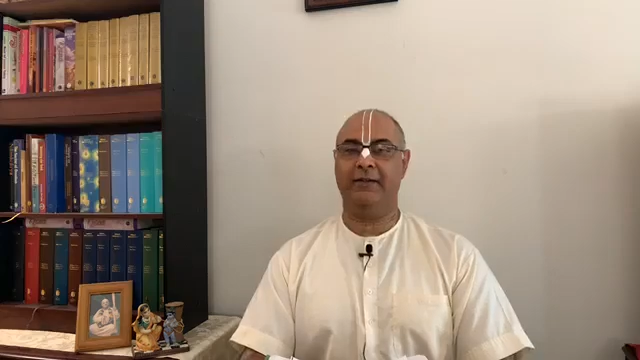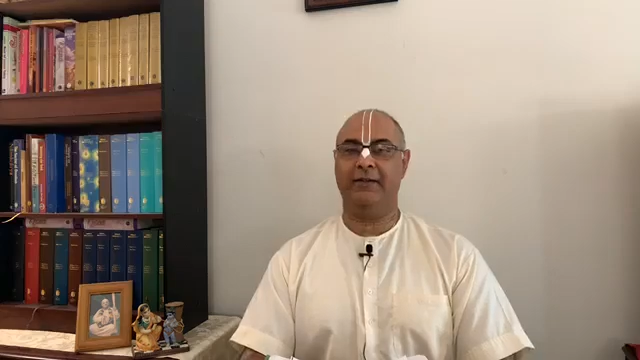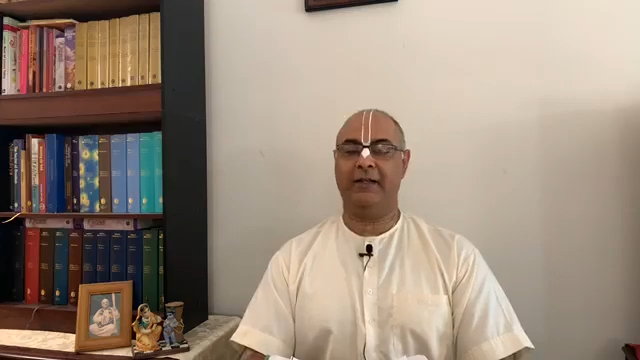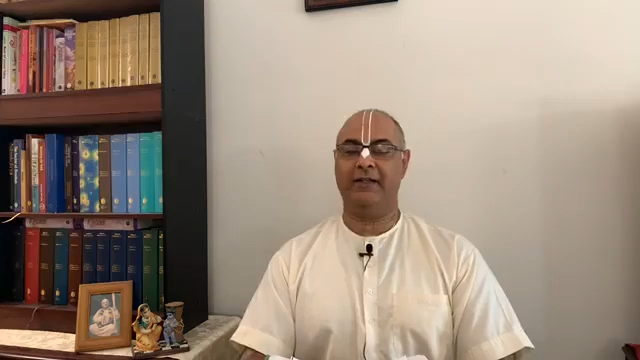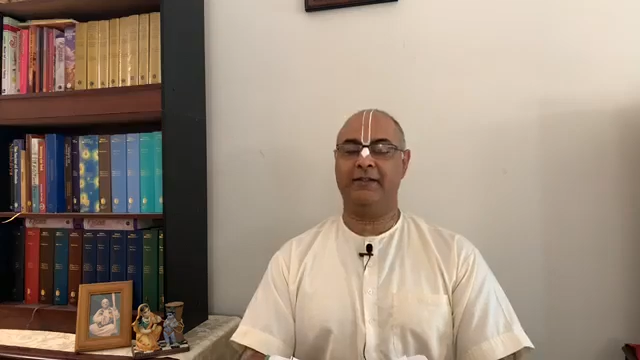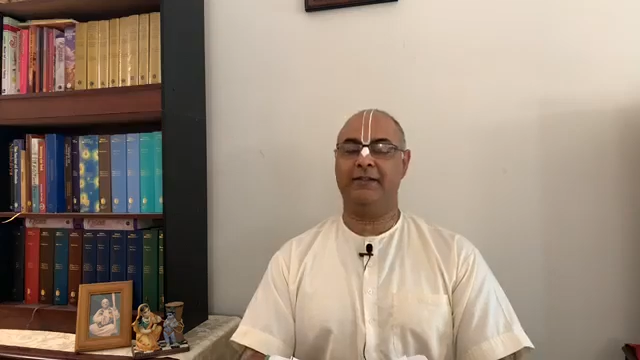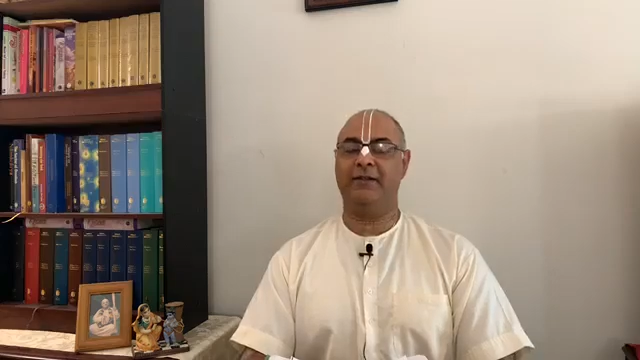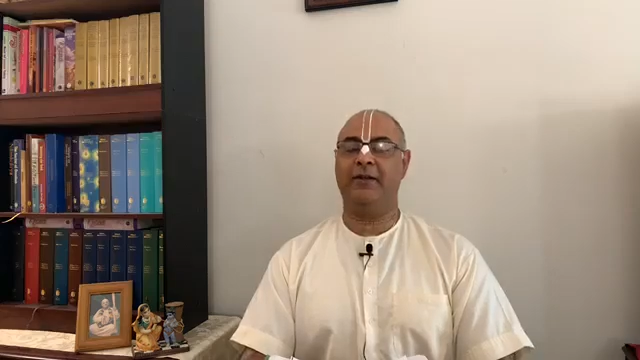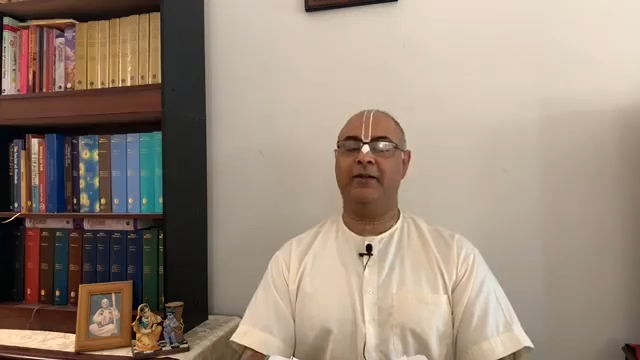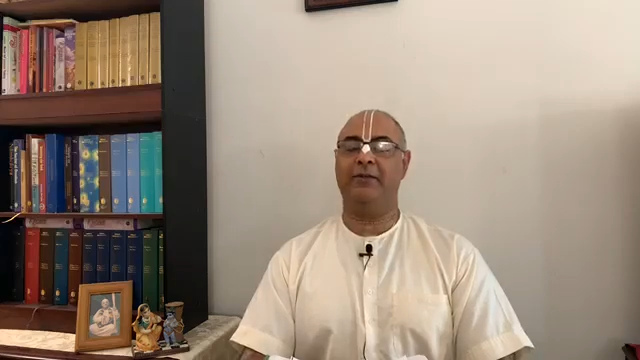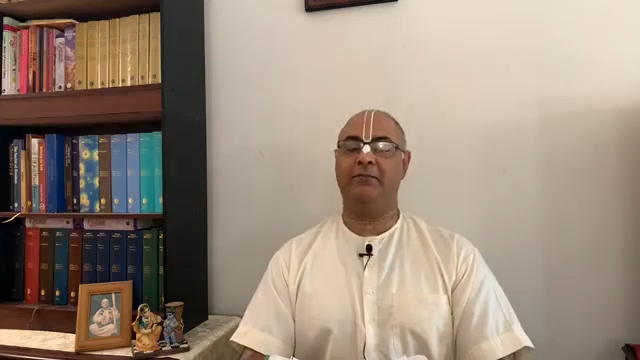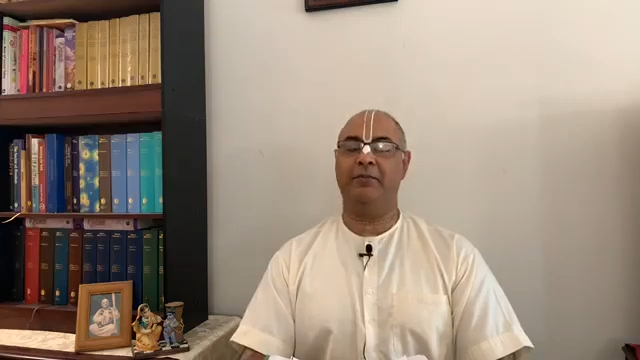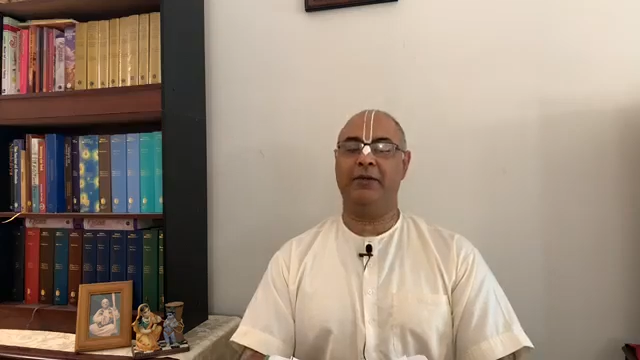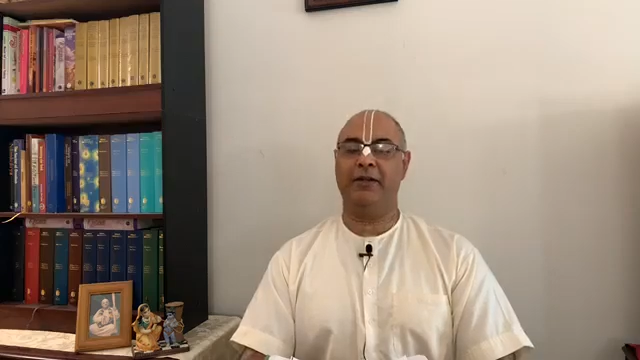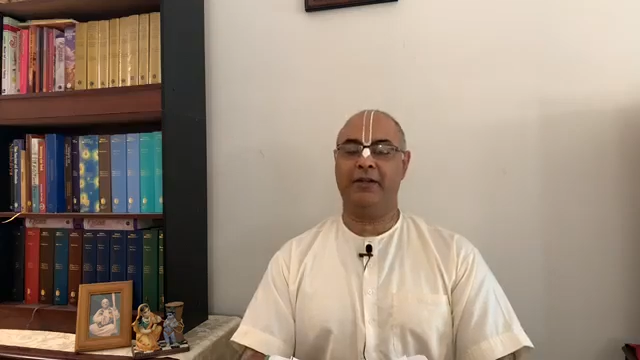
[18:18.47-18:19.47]
as Lord
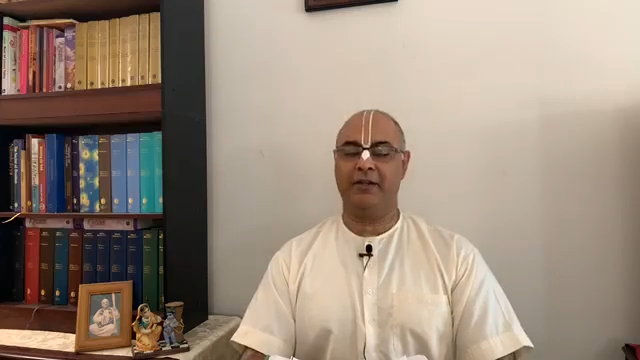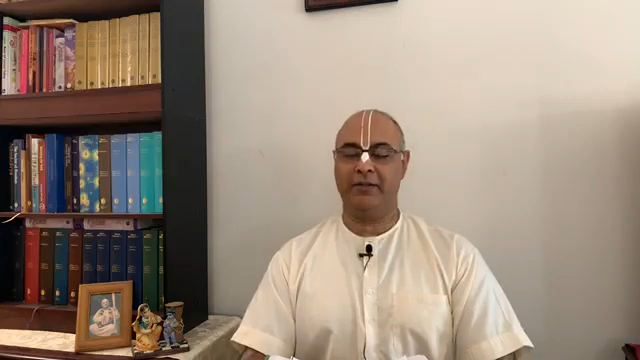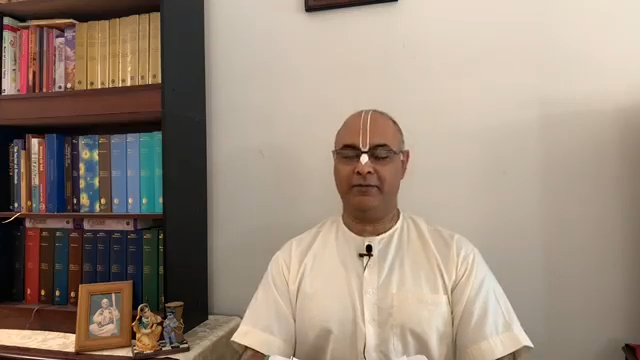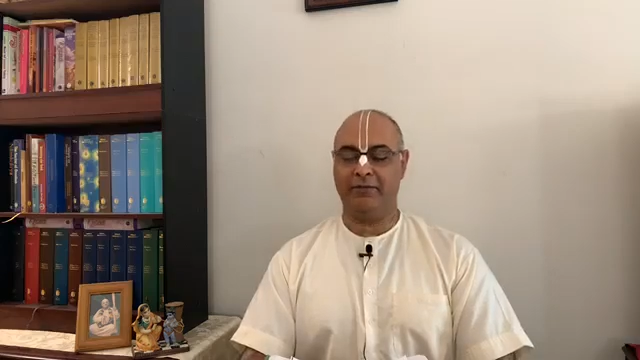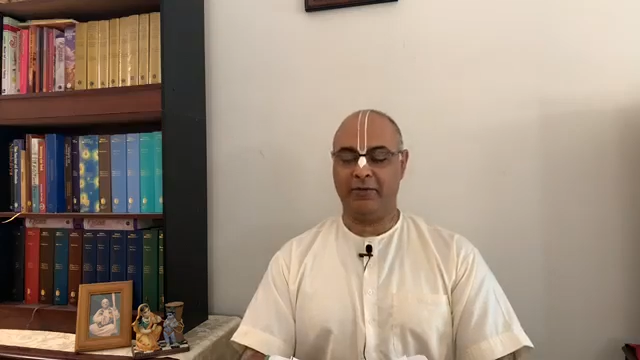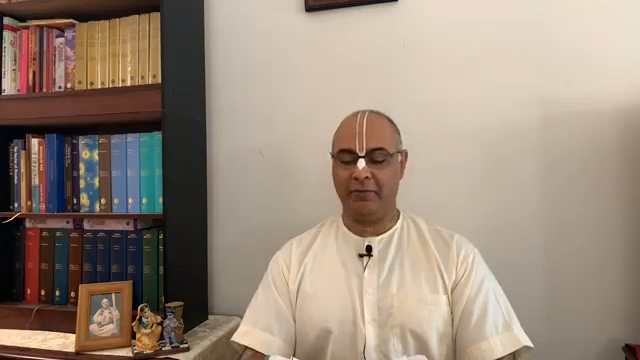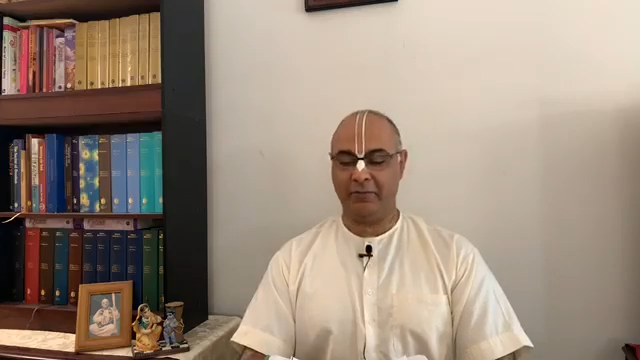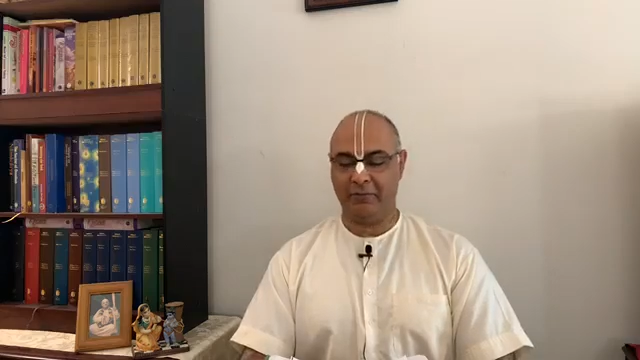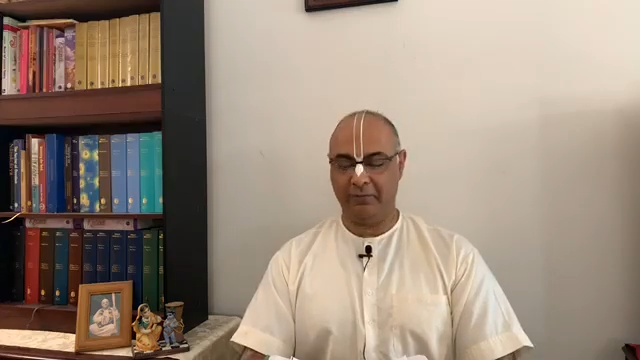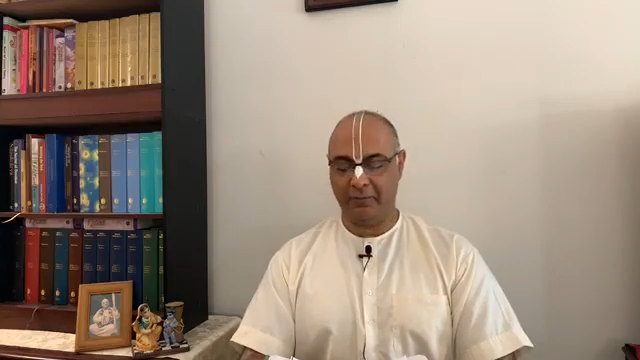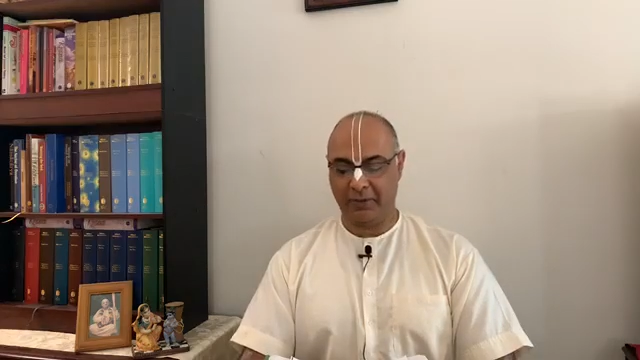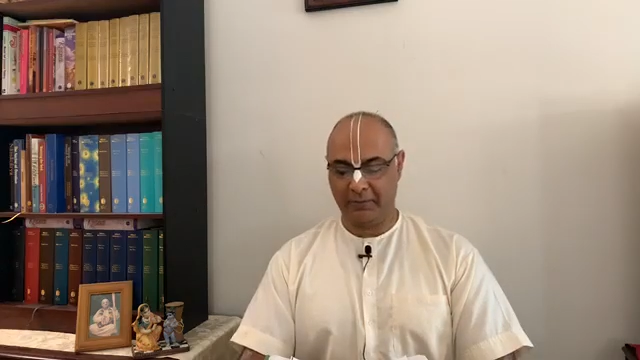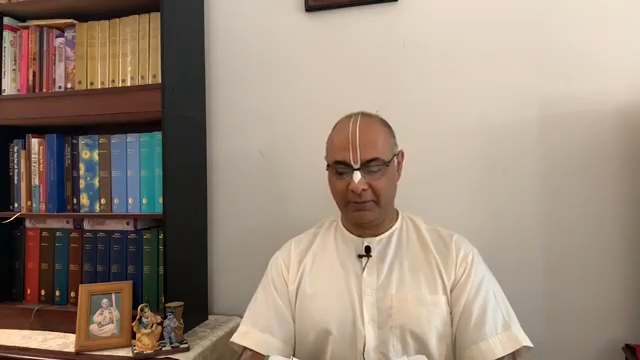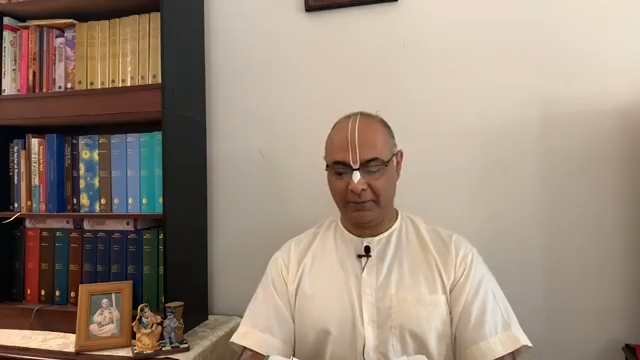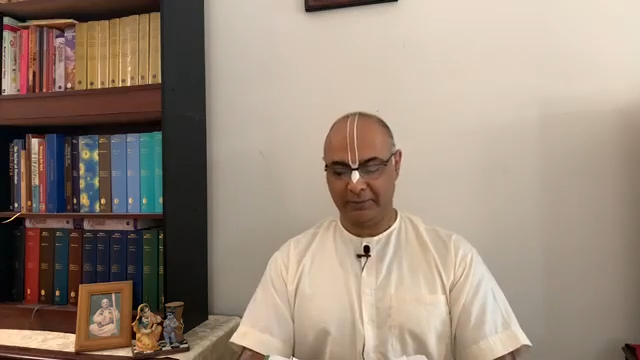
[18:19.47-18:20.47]
appeared in the form of
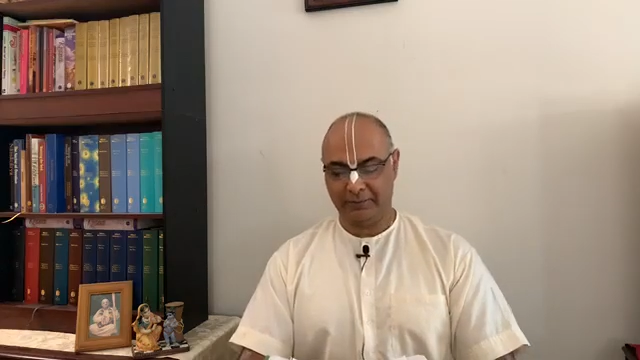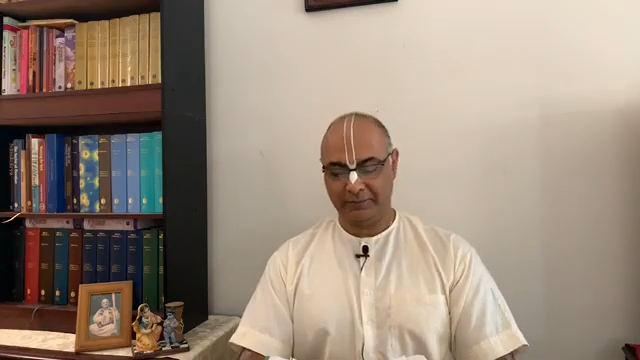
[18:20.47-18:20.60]
baby.